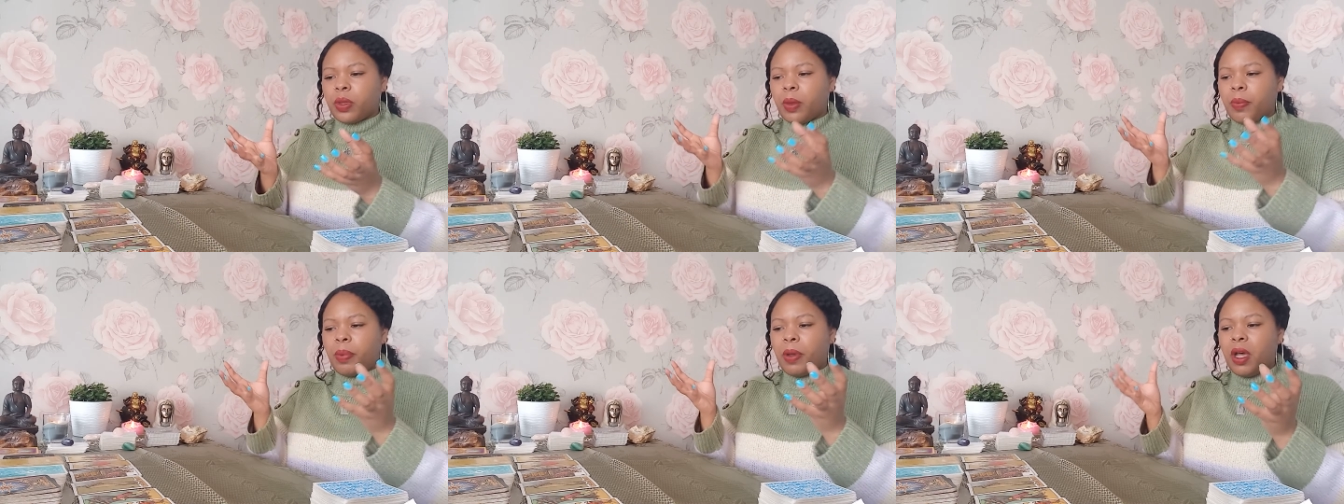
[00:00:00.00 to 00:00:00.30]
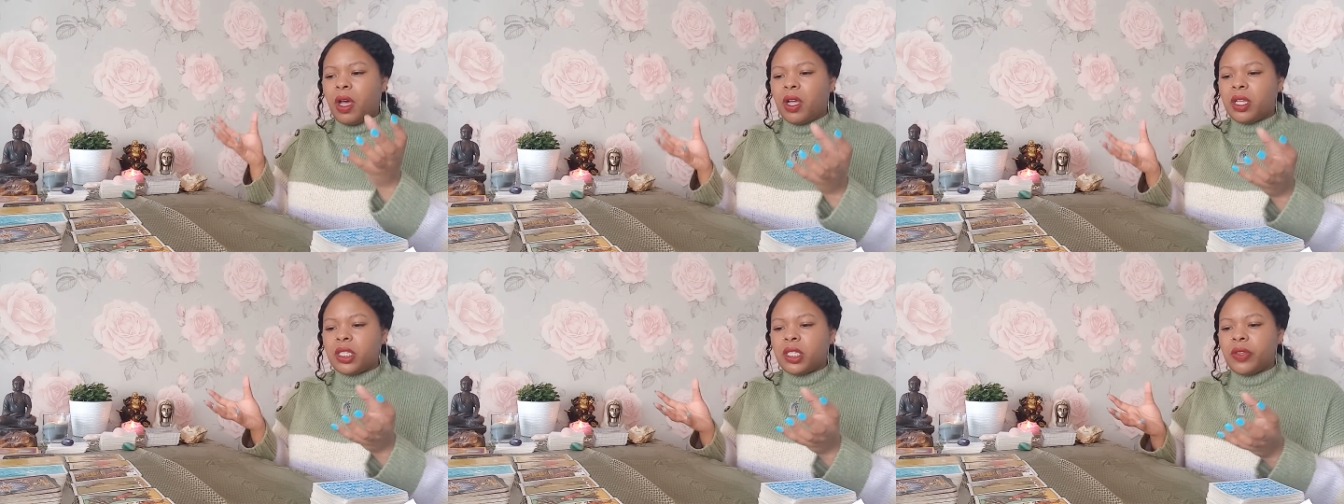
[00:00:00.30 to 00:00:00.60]

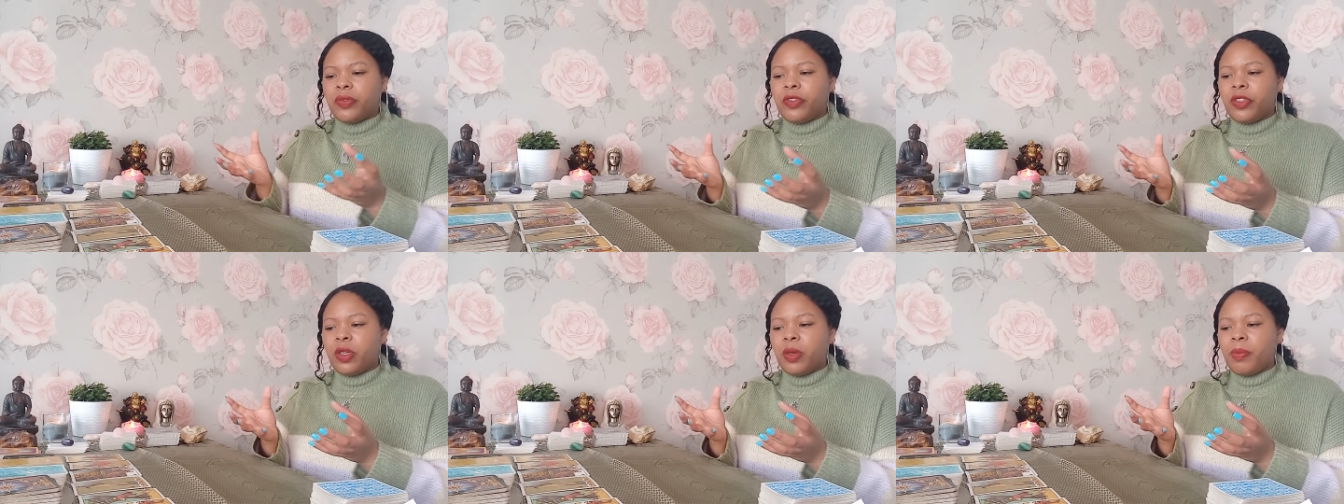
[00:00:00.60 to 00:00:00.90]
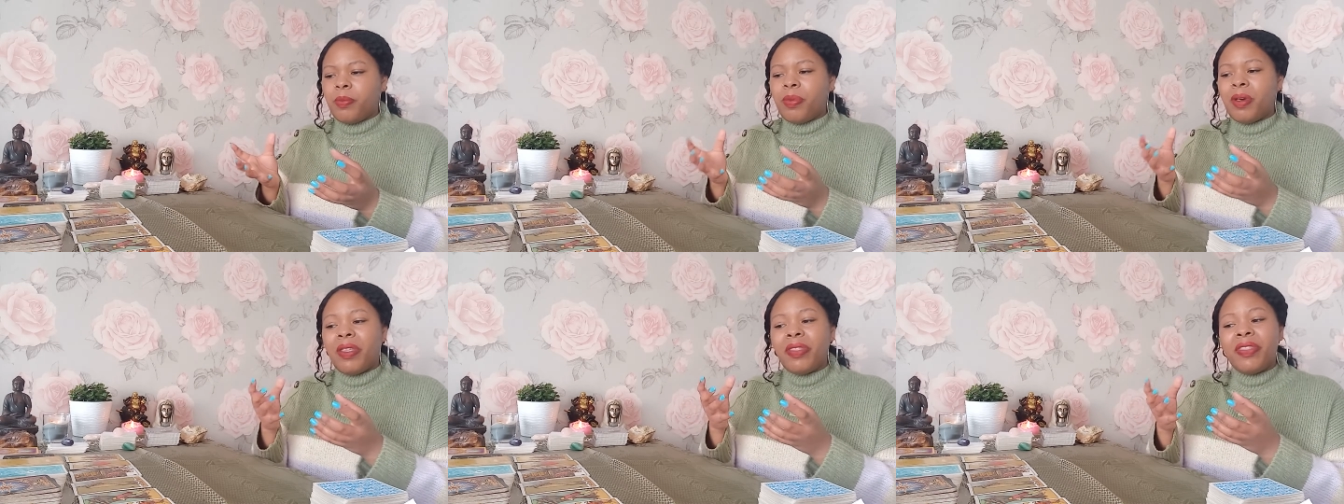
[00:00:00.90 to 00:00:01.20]
parts of them,
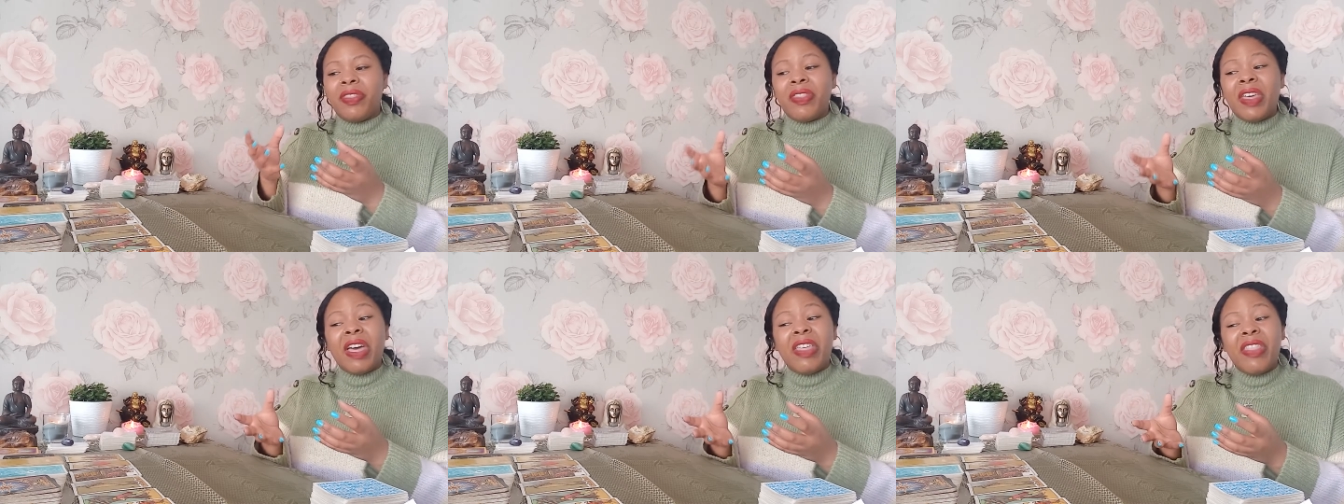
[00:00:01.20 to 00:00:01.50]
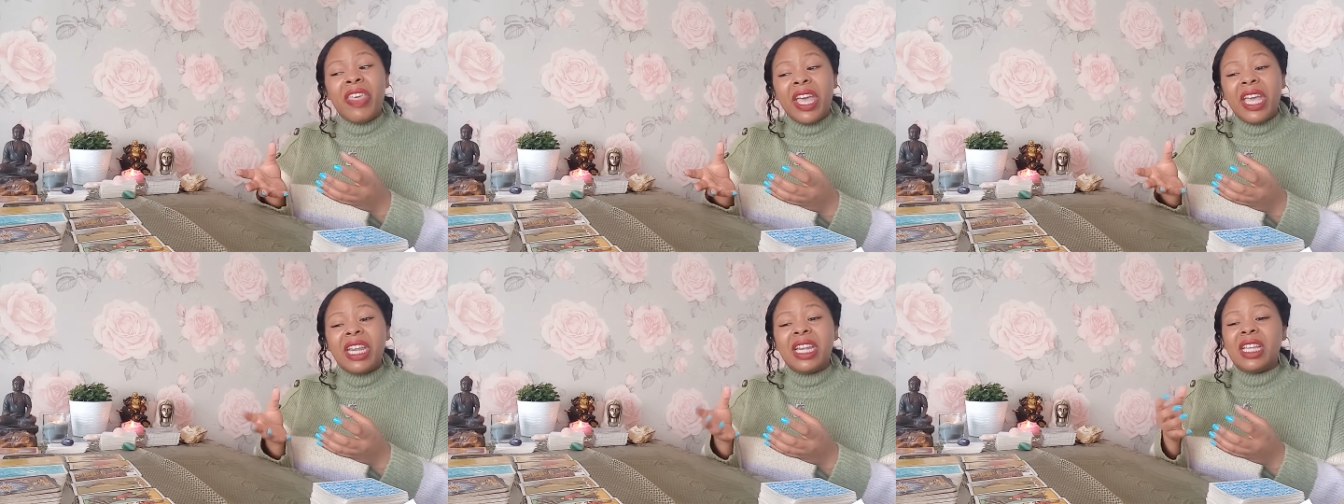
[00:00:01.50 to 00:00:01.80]
but that
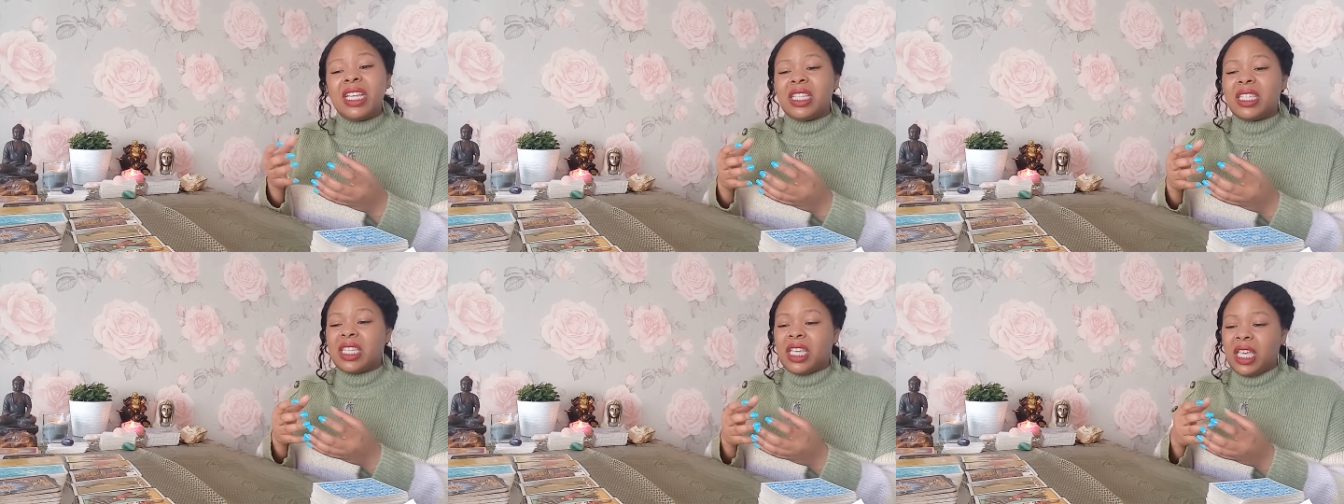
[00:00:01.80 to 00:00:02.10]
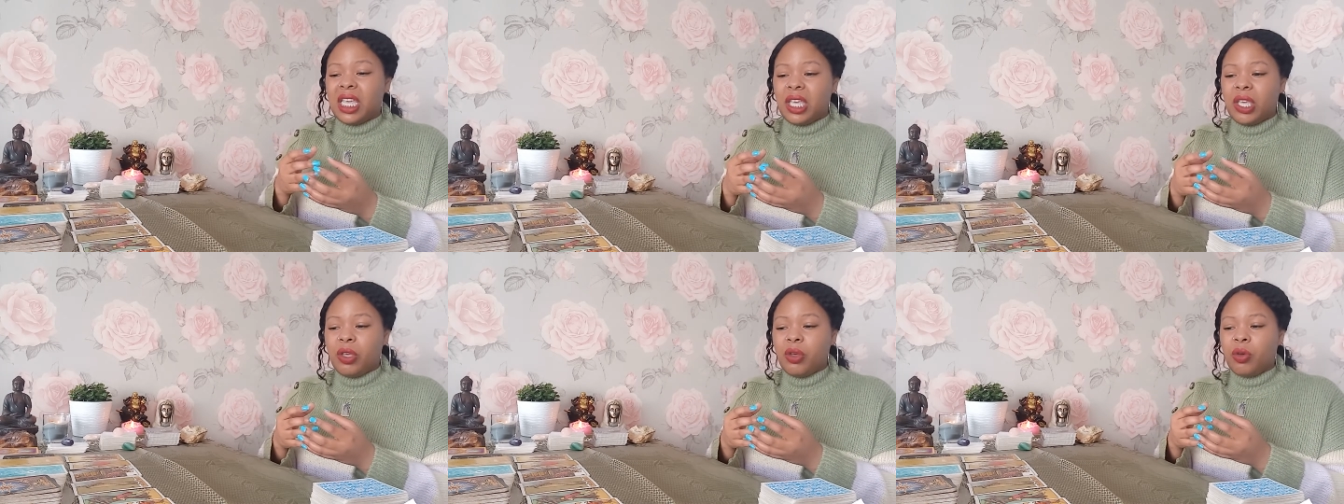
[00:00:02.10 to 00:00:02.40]
they need to
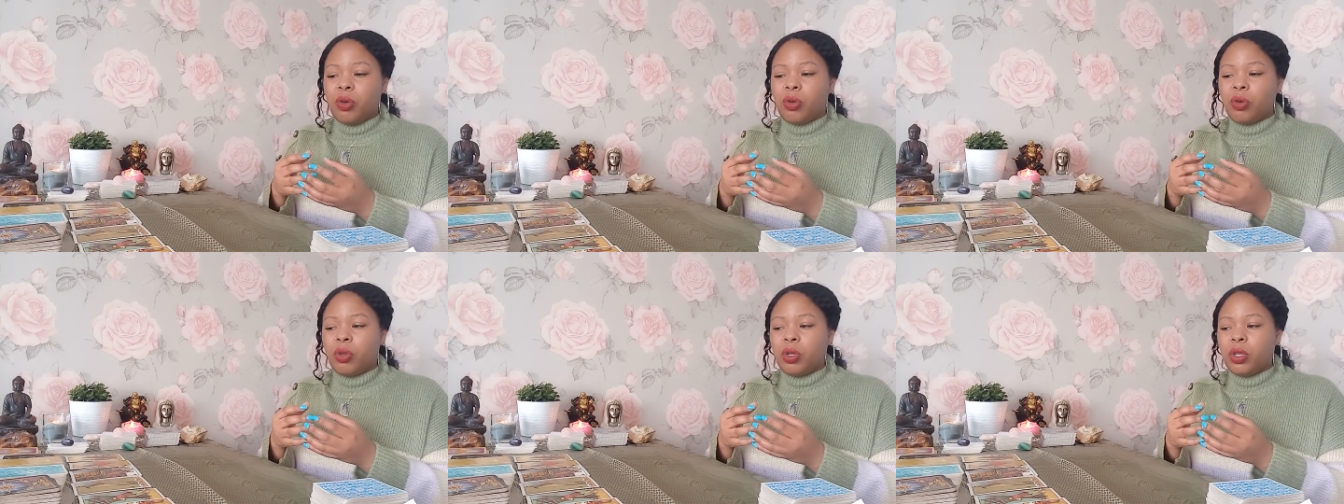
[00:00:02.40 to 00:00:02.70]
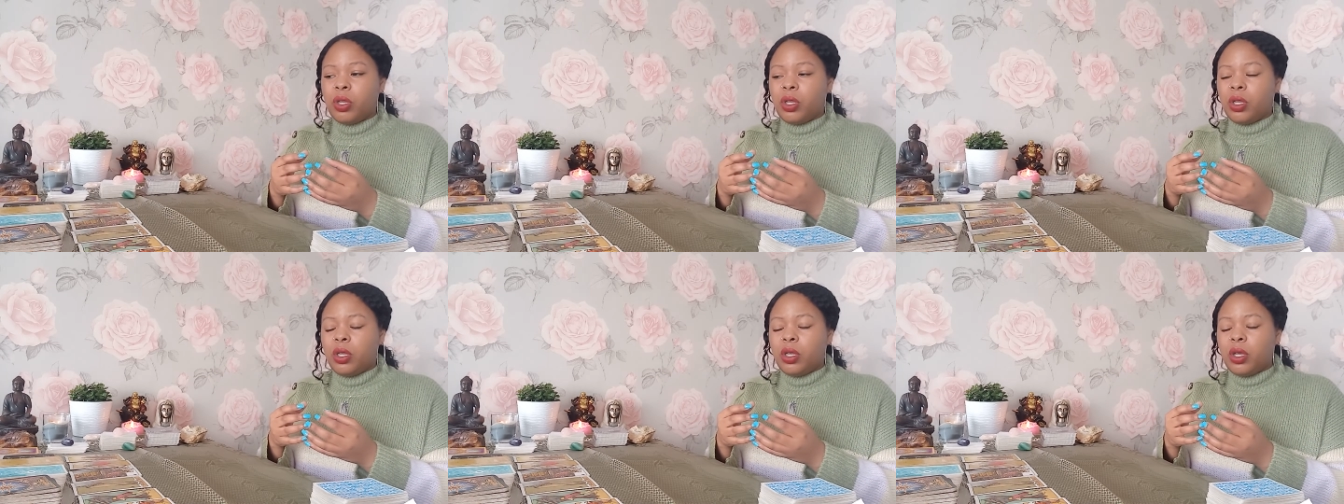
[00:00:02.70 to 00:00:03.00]
heal,
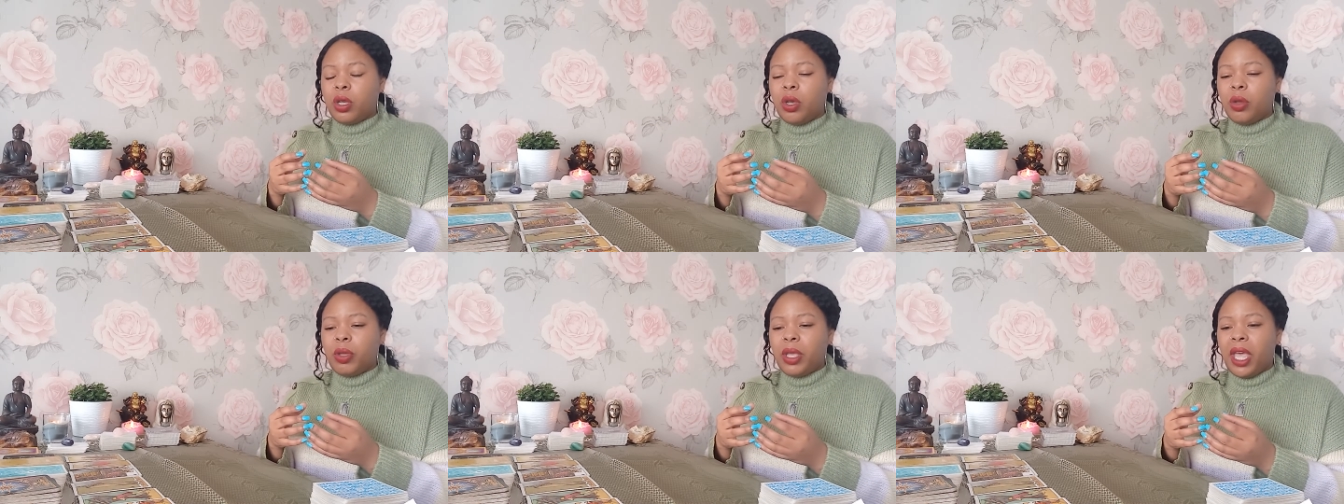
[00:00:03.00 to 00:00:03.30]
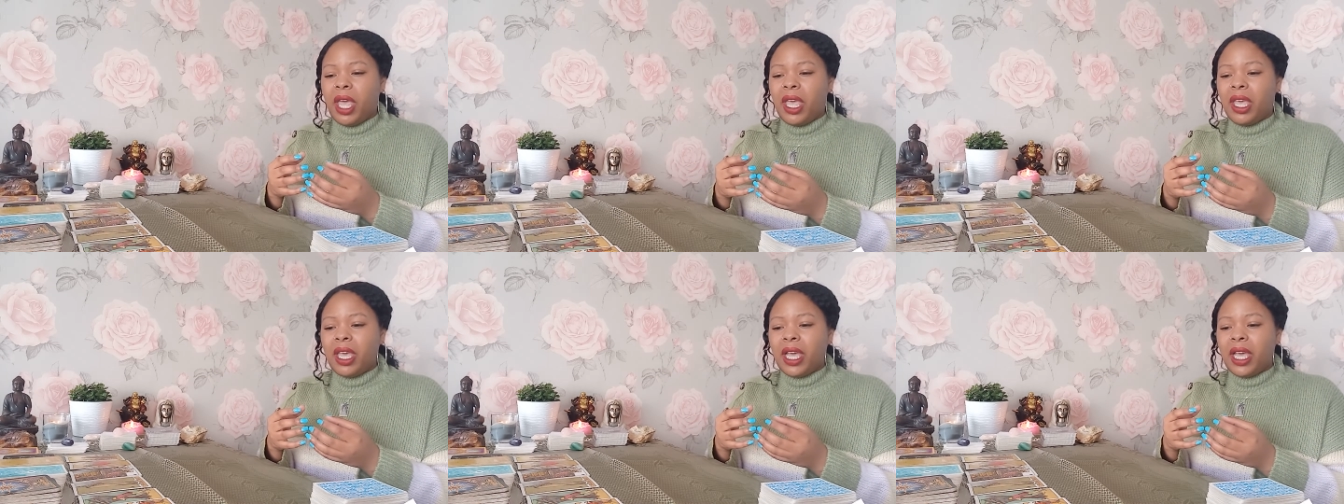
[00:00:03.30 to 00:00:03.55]
okay?